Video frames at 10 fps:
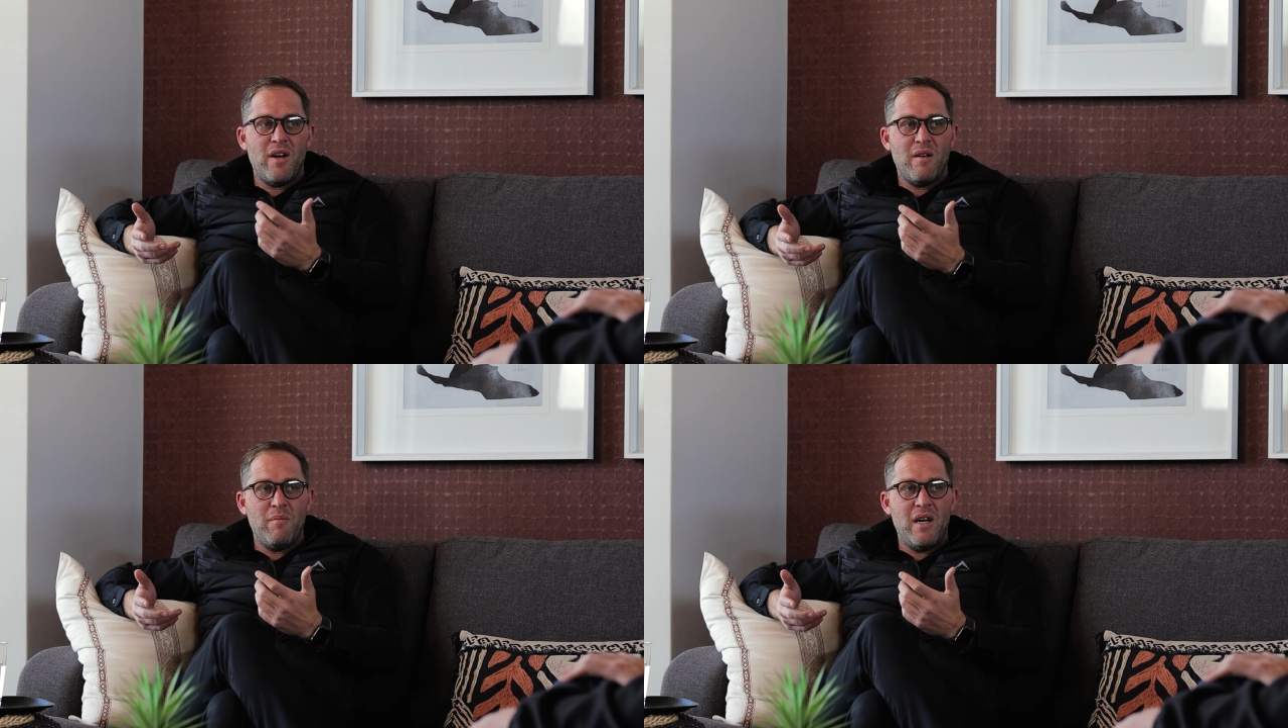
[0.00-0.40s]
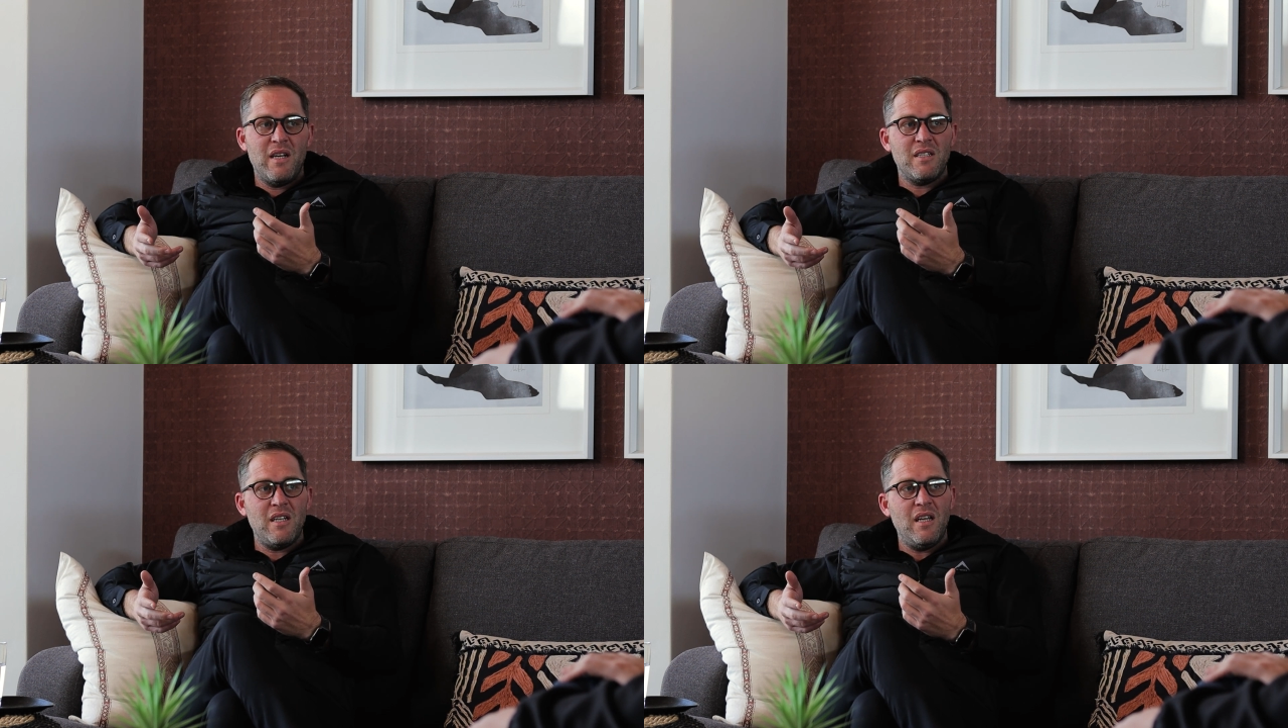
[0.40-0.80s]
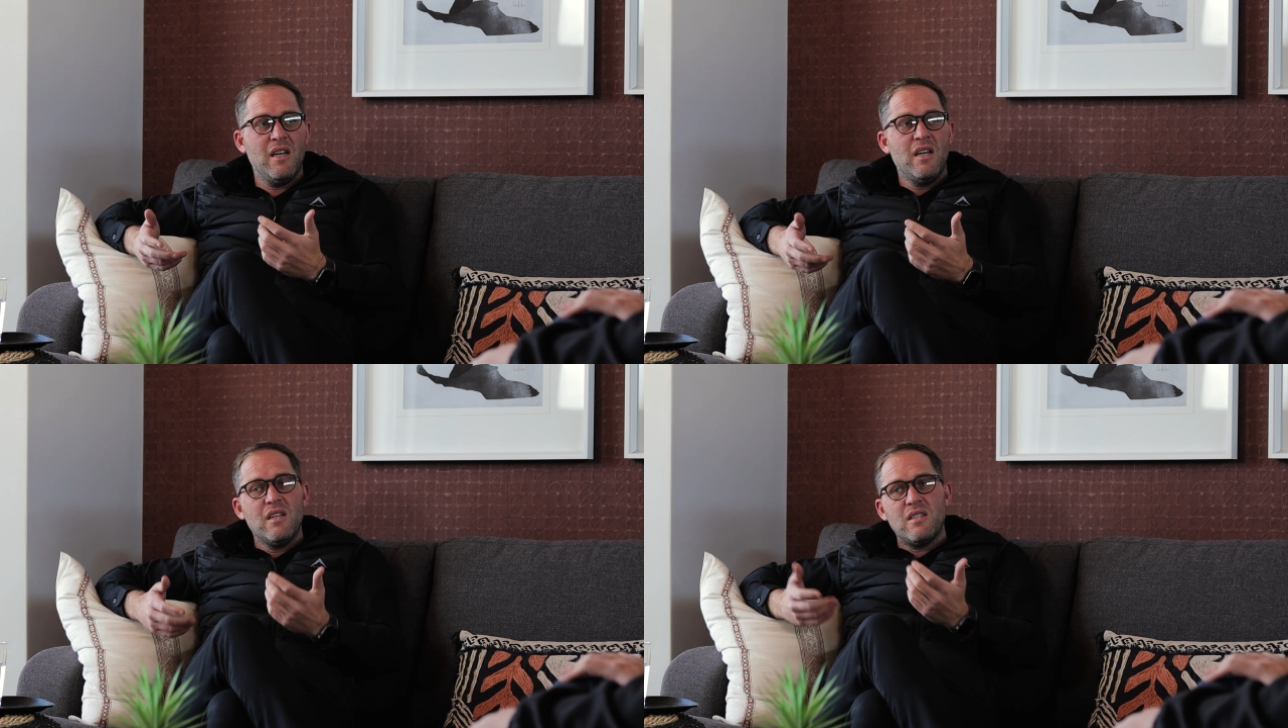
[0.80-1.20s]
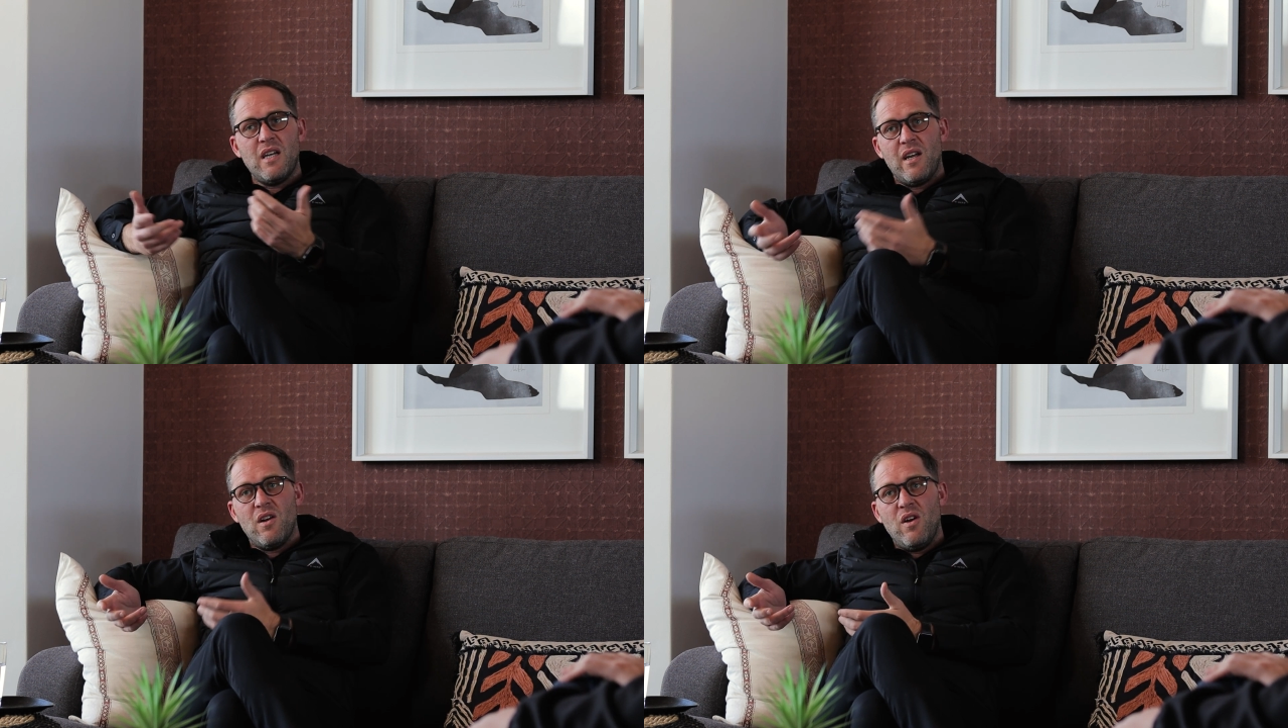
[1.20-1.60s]
credibility.
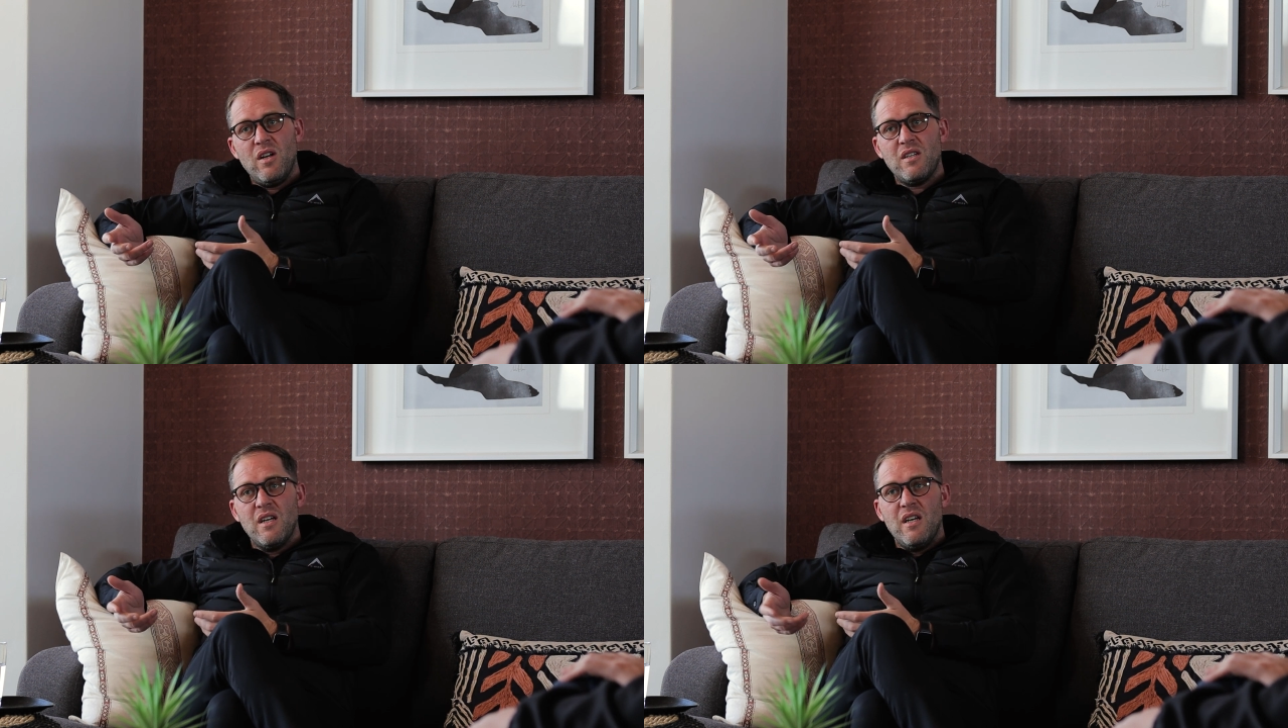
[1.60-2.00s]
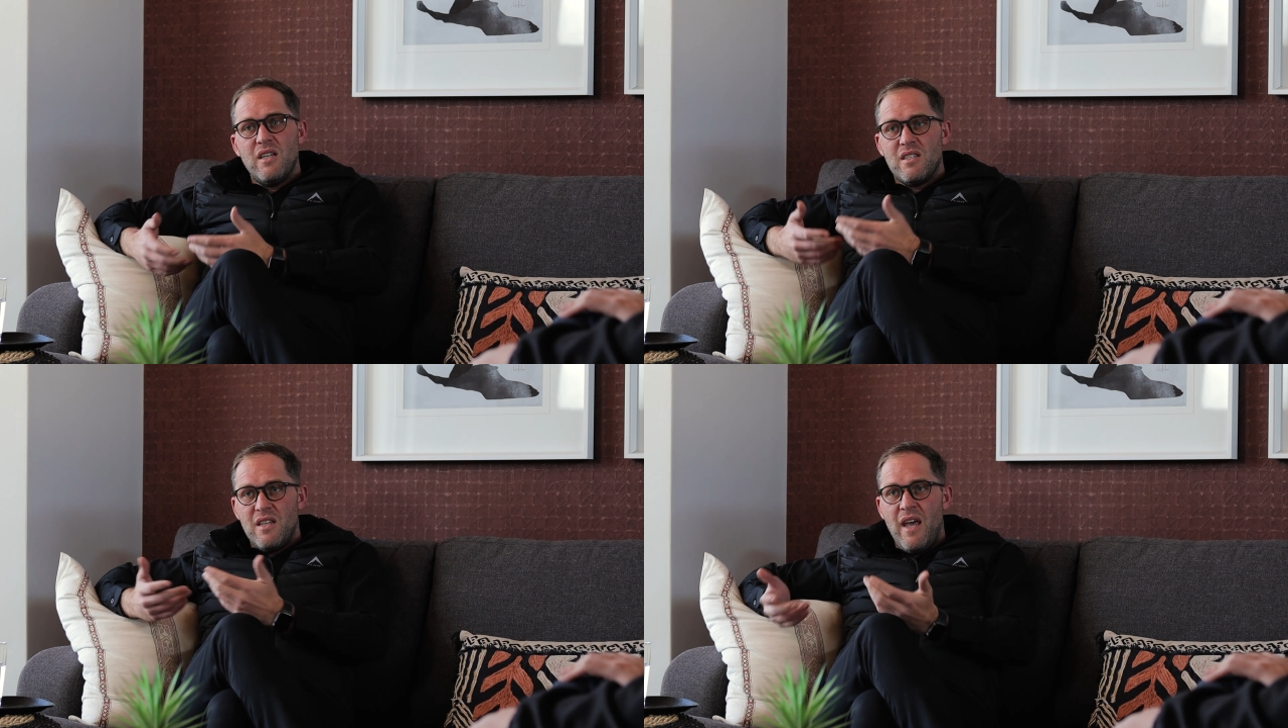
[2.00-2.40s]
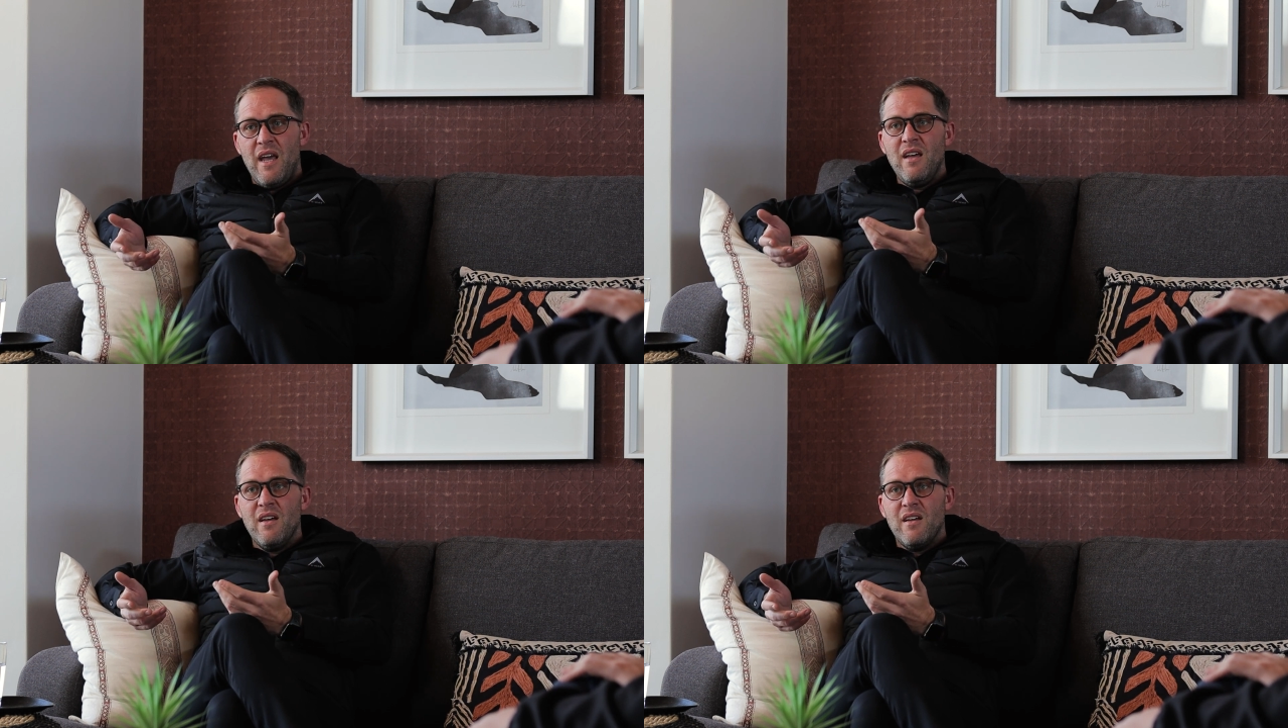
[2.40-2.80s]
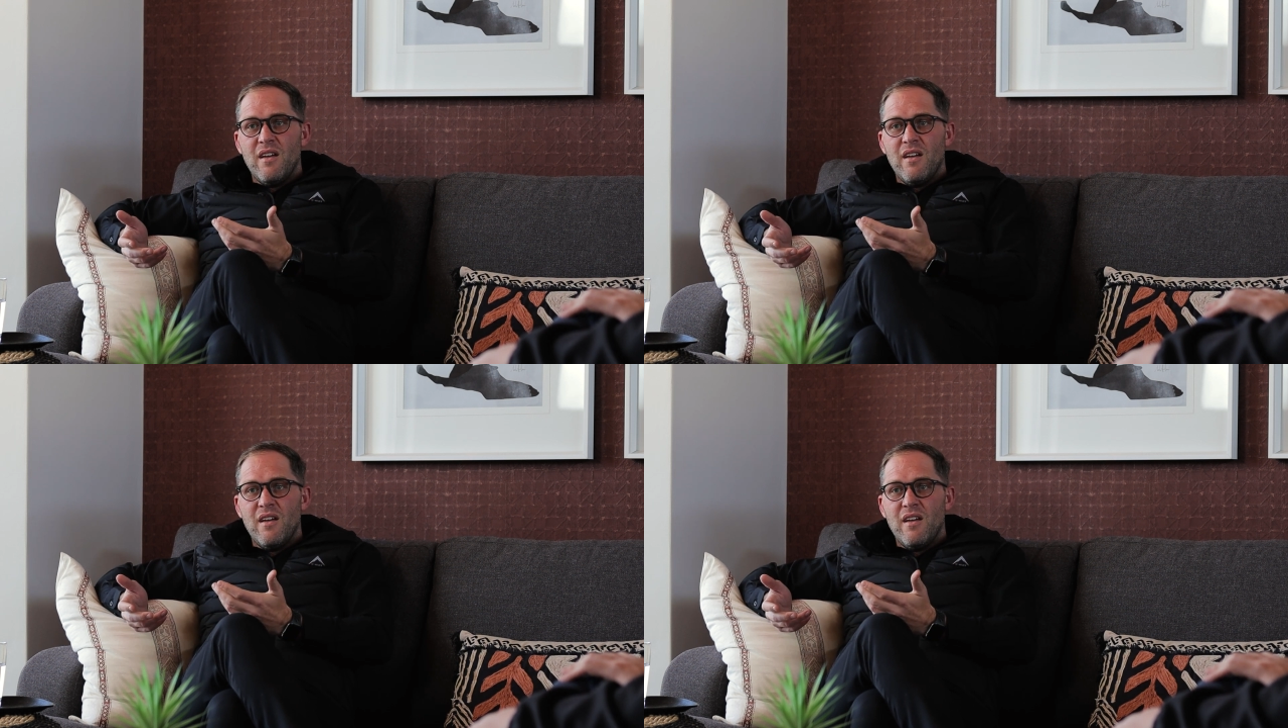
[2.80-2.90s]
Take-a-lot is there.